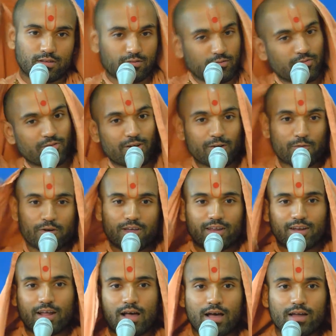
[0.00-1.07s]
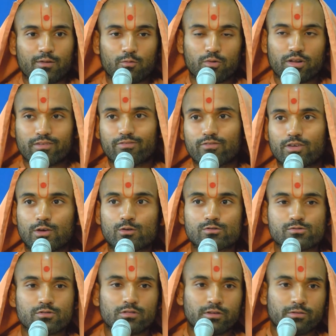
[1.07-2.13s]
Run away and hide. What if he was
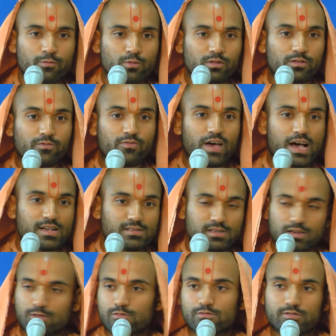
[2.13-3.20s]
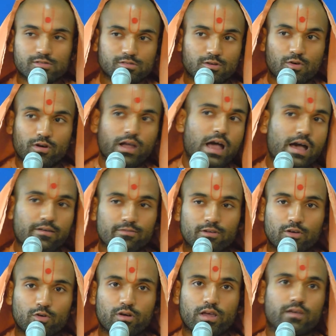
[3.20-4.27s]
really, really fast and he was just going after you
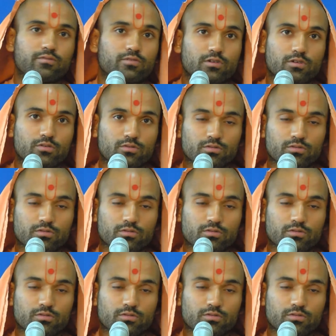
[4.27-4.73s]
and after you?